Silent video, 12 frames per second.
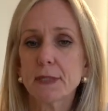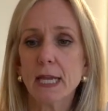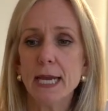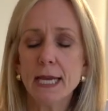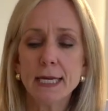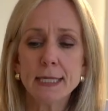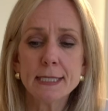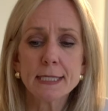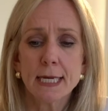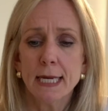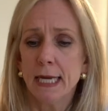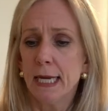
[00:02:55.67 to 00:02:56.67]
And
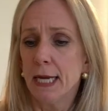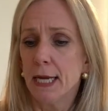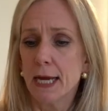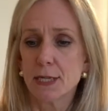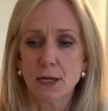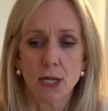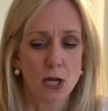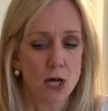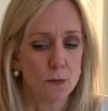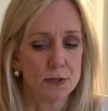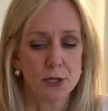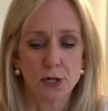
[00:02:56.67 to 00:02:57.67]
along
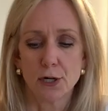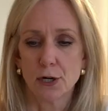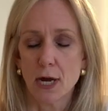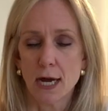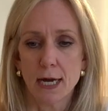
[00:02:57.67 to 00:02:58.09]
with your